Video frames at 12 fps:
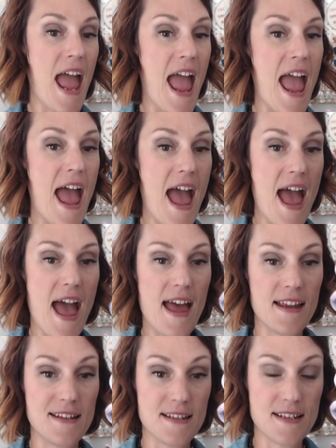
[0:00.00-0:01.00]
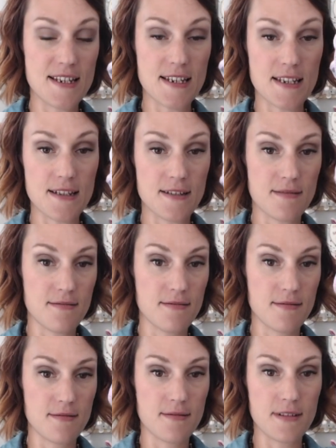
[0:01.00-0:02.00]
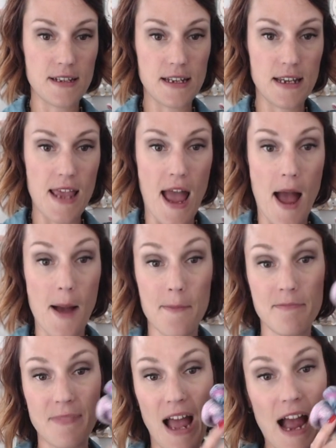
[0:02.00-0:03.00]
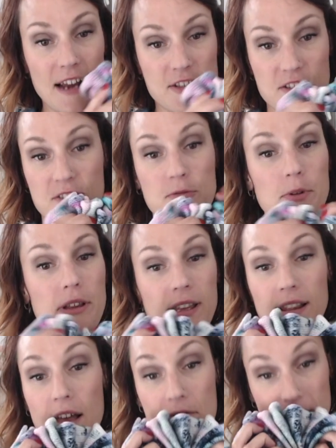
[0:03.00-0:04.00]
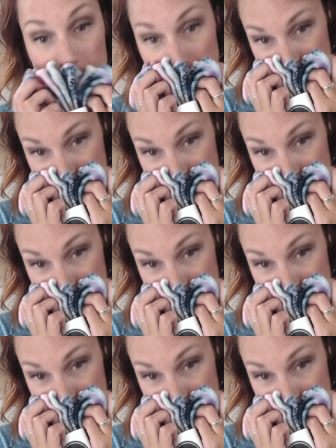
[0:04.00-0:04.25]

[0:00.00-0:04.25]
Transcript: And yeah, I just really love it.